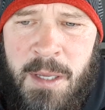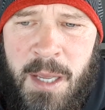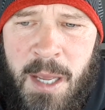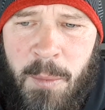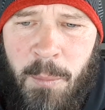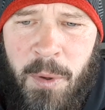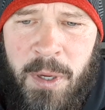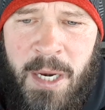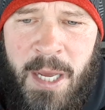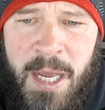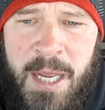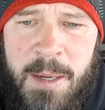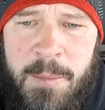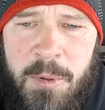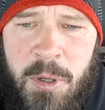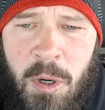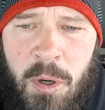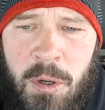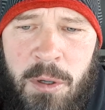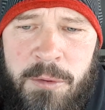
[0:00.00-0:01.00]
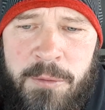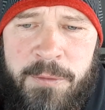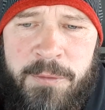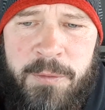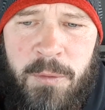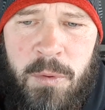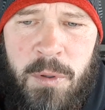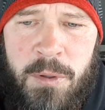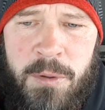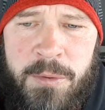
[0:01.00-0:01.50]
And when I am gone
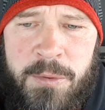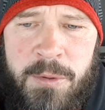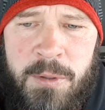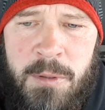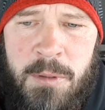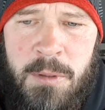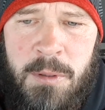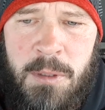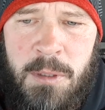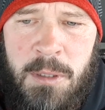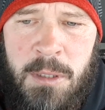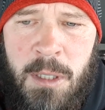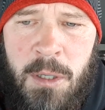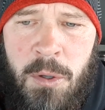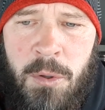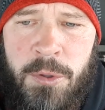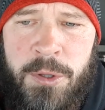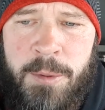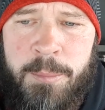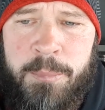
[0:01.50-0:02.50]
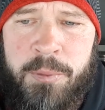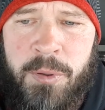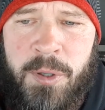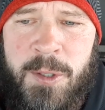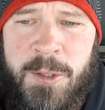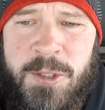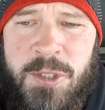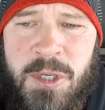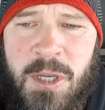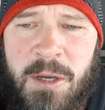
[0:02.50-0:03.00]
forth, lo, the
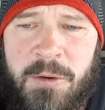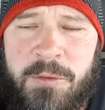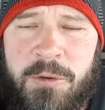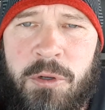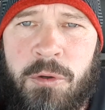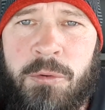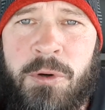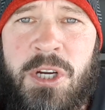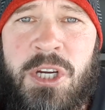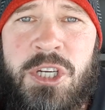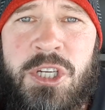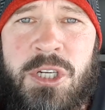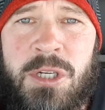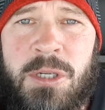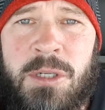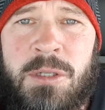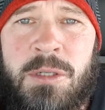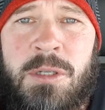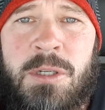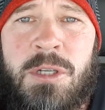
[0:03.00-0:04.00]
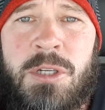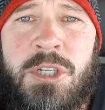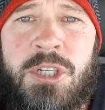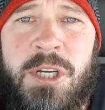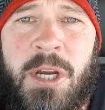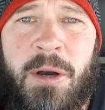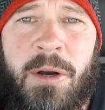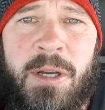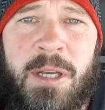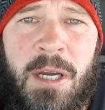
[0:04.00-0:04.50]
prince of Grecia
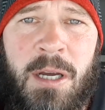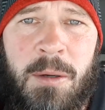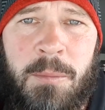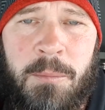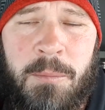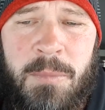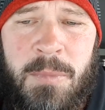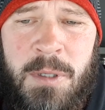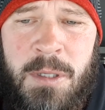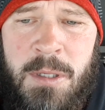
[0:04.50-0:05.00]
shall come.